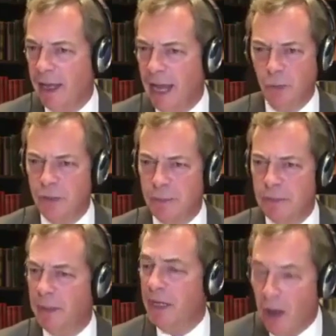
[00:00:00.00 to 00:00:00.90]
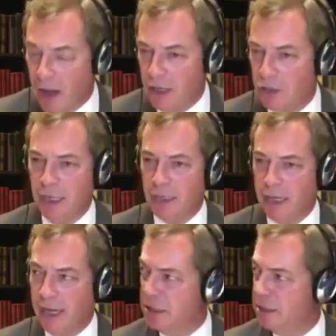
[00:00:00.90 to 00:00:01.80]
It all seems to be Nige these
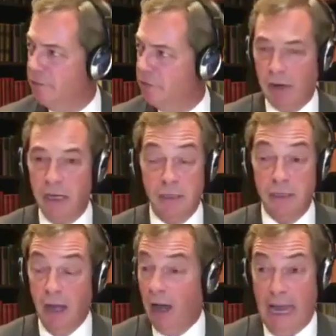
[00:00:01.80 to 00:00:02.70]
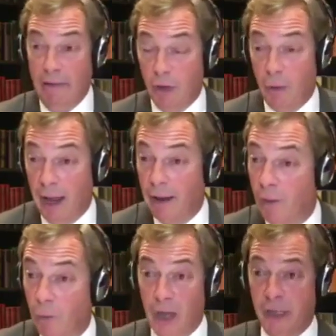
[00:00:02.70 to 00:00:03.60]
days, for reasons I haven't quite
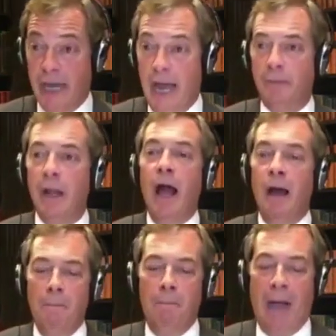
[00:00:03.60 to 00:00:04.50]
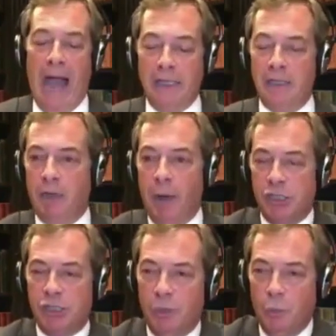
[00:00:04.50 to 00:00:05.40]
worked out. Back to the
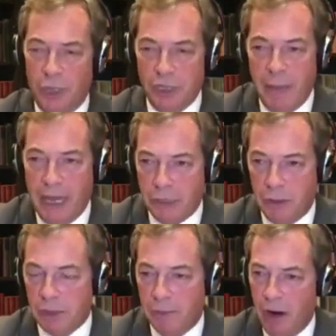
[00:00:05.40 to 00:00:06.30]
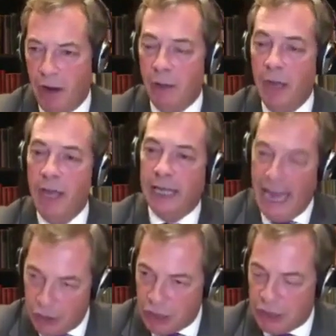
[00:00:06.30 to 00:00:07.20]
question, what does May do tomorrow?
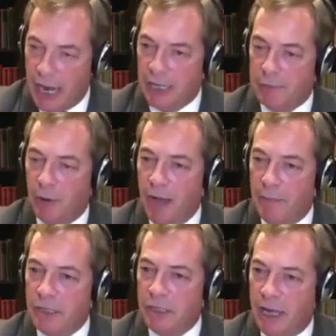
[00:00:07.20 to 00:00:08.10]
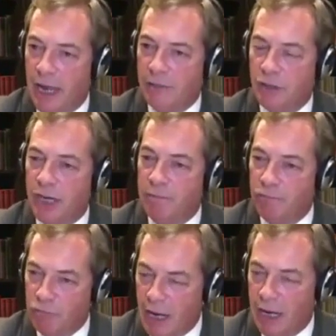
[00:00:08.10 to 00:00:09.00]
Can she stay as Prime Minister if she
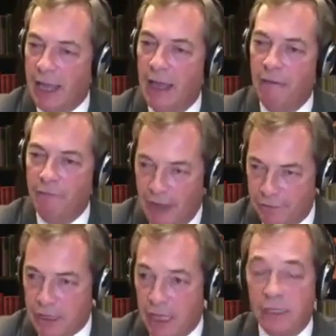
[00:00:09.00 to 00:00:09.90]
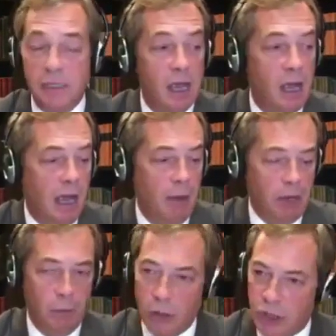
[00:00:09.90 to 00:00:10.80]
really fluffs this? I
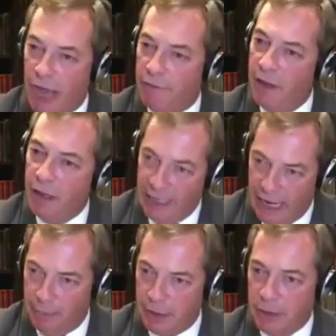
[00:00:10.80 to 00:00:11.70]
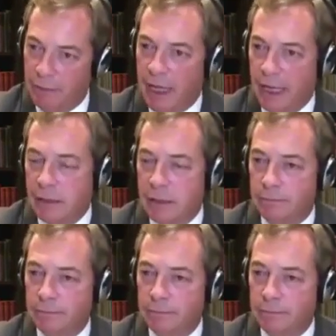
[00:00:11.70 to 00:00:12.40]
wonder what Jeff in Edmonton thinks.